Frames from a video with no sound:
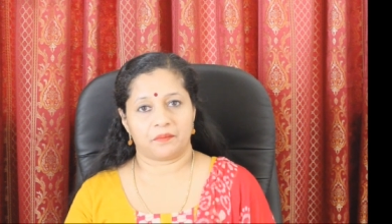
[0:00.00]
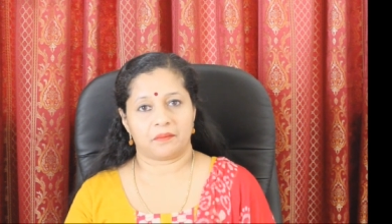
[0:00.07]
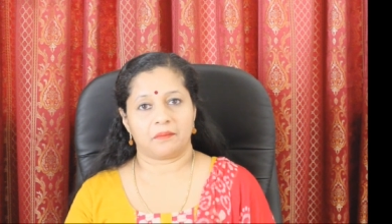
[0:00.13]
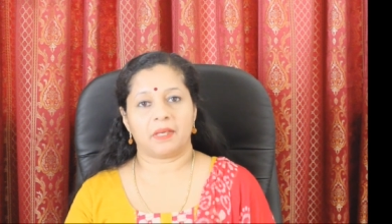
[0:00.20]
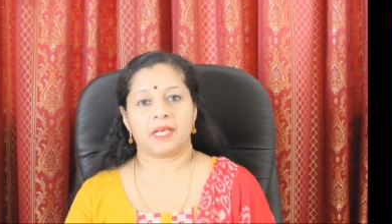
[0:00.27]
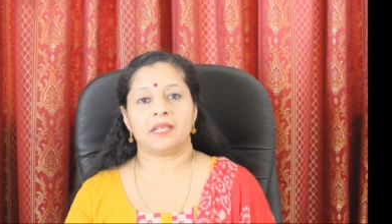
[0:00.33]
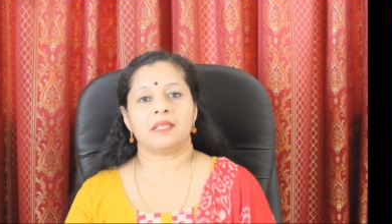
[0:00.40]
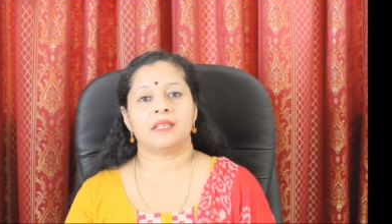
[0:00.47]

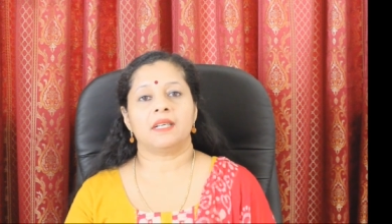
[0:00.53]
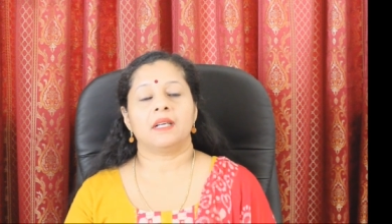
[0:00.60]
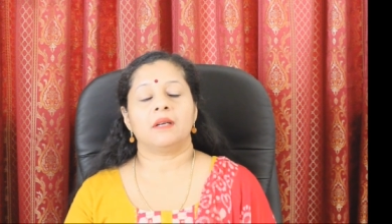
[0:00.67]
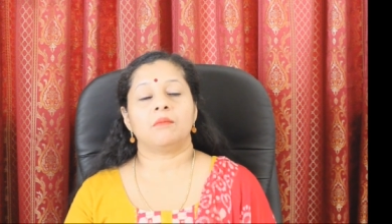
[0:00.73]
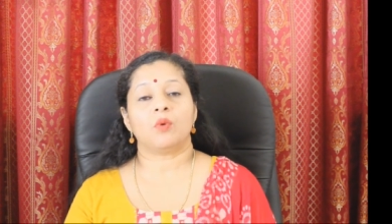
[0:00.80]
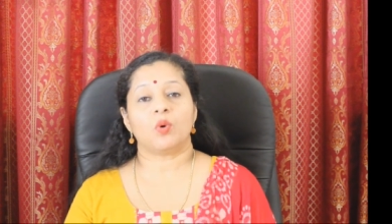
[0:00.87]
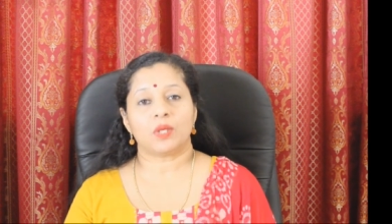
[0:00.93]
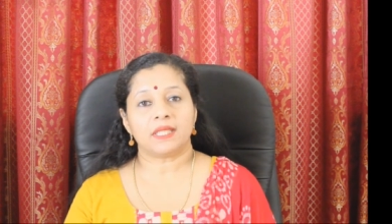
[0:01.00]
But
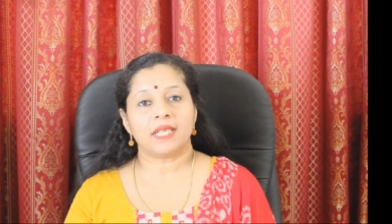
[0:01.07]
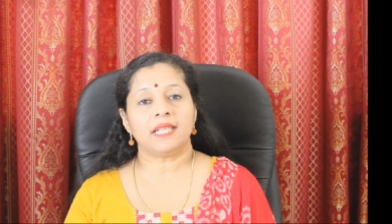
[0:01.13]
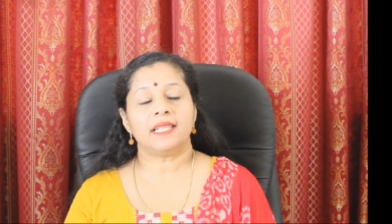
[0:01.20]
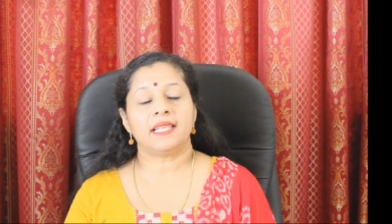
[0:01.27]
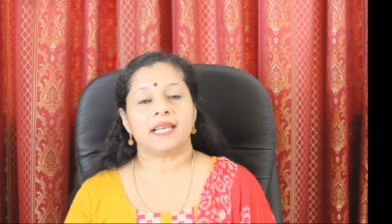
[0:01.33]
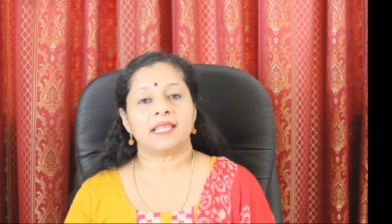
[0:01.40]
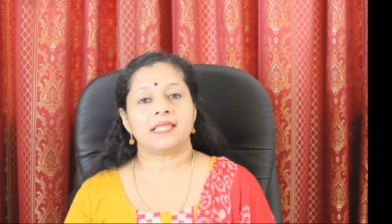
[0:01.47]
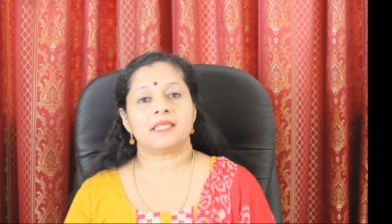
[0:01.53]
more than
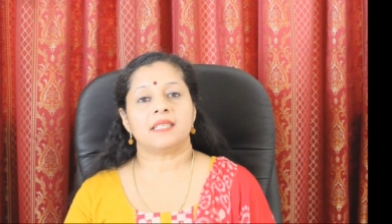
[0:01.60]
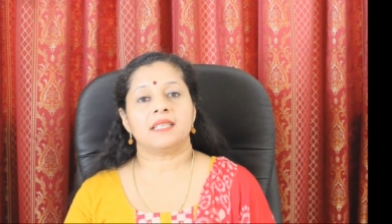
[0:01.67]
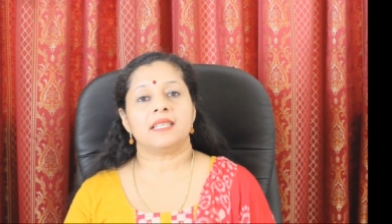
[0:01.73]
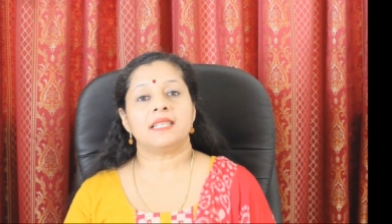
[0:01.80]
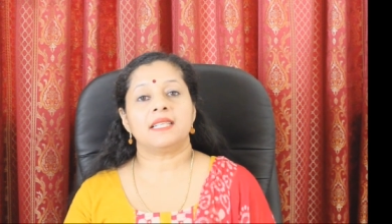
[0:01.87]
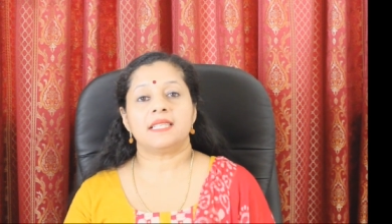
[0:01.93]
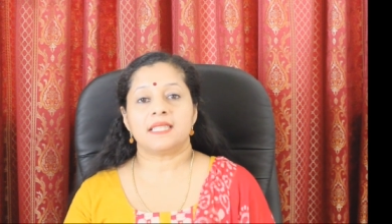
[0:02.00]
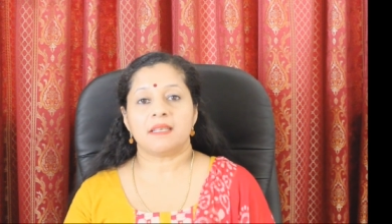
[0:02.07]
that,
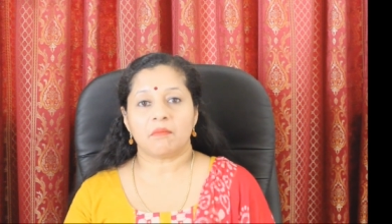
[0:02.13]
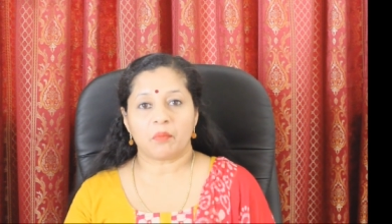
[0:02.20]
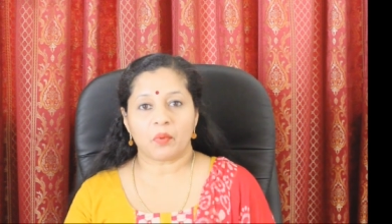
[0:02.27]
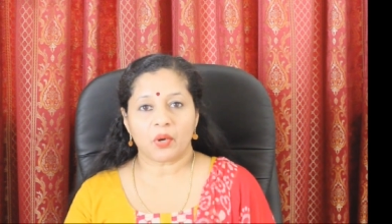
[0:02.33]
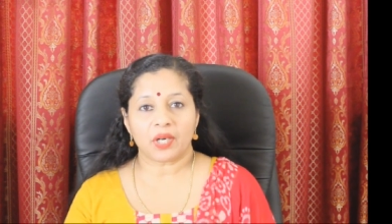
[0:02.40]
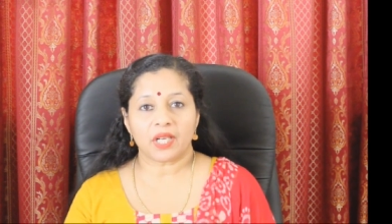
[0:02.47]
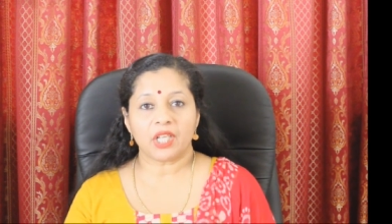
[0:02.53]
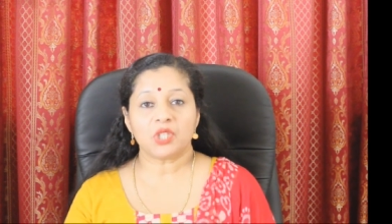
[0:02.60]
it is
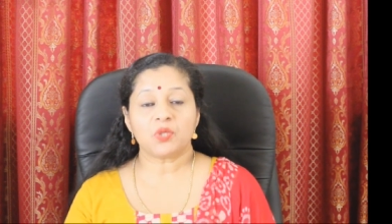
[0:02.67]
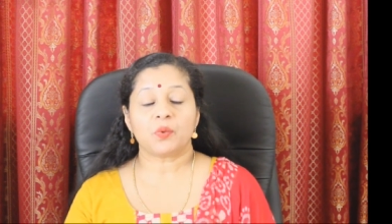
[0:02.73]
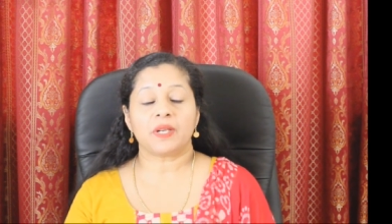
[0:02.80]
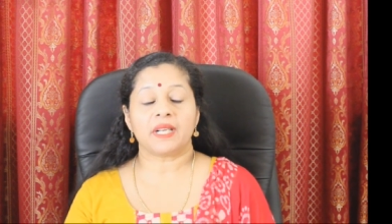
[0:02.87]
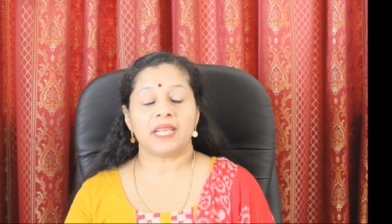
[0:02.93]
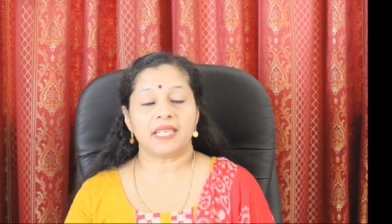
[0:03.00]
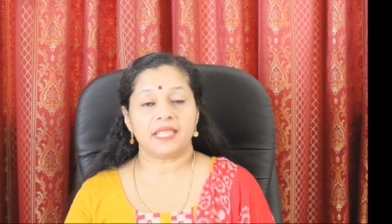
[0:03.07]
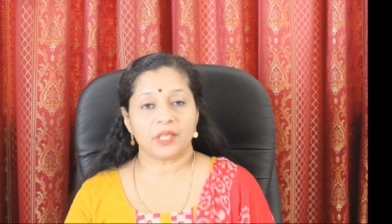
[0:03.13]
important to
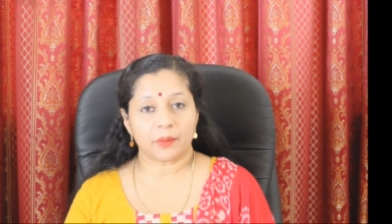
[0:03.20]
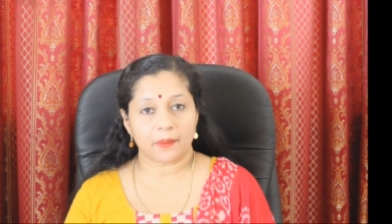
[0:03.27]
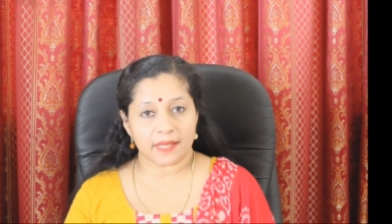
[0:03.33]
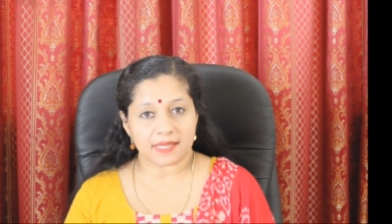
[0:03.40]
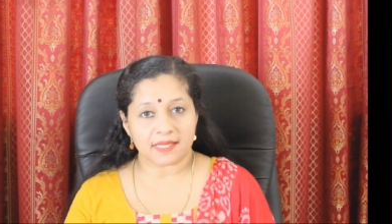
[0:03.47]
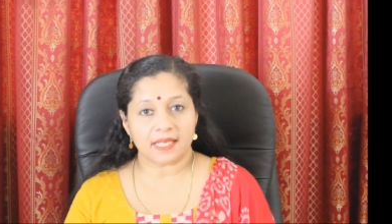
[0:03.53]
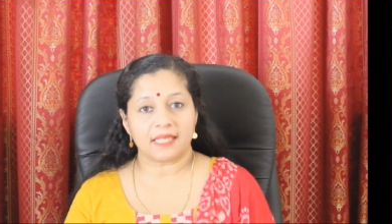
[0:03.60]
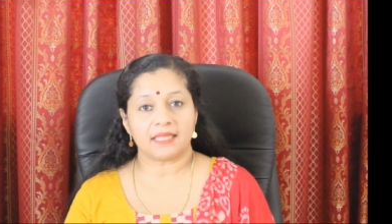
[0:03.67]
read the
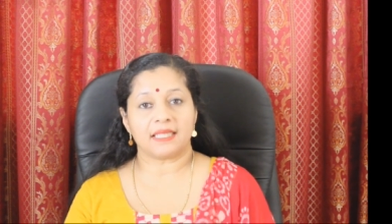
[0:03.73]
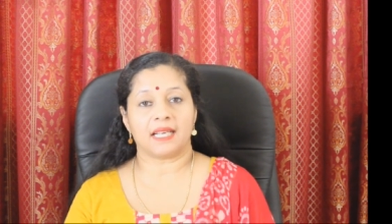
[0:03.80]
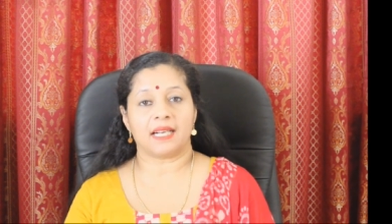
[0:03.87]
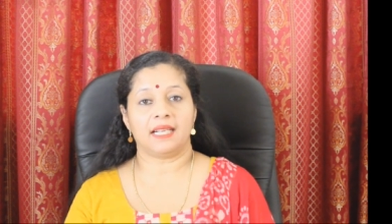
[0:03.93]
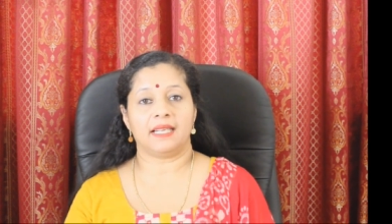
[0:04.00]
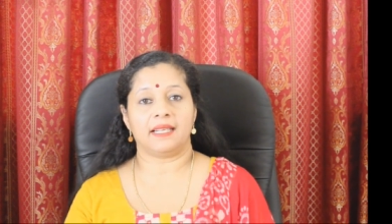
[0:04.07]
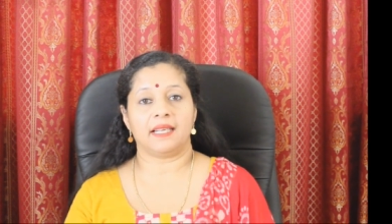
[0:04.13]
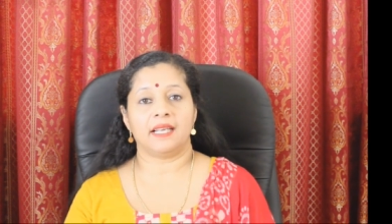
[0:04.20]
question
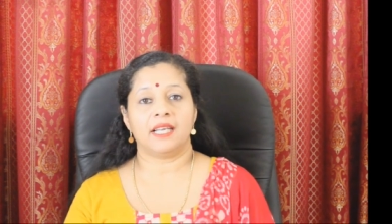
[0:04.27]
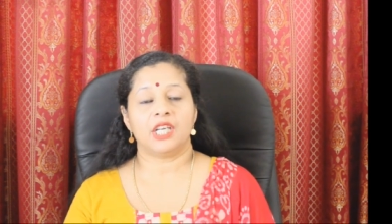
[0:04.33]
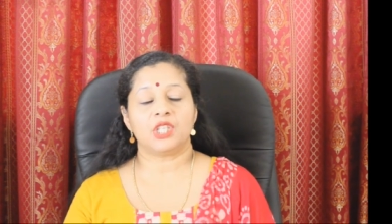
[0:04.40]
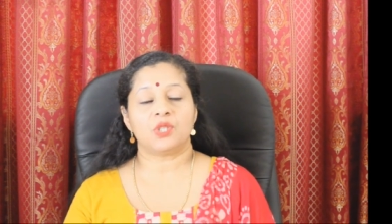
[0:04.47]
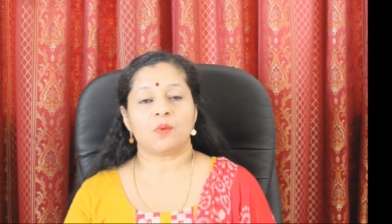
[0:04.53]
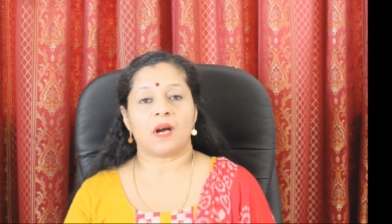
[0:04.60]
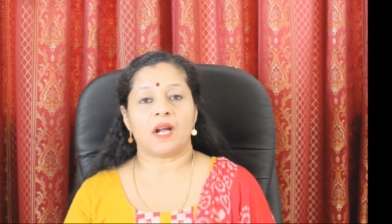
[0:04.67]
thoroughly to